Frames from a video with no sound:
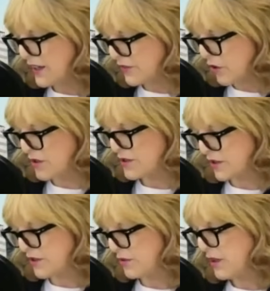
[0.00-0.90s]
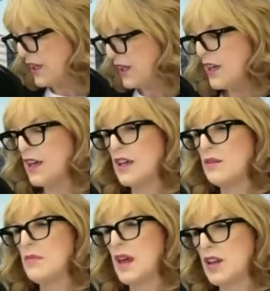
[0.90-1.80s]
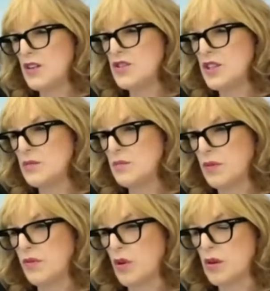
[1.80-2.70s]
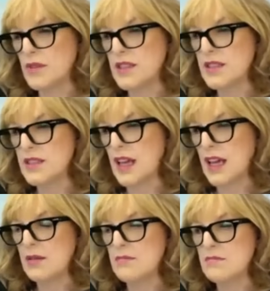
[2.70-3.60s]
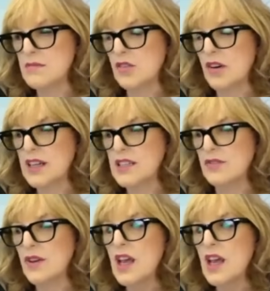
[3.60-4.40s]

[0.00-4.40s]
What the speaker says: of course the new energy performance directive,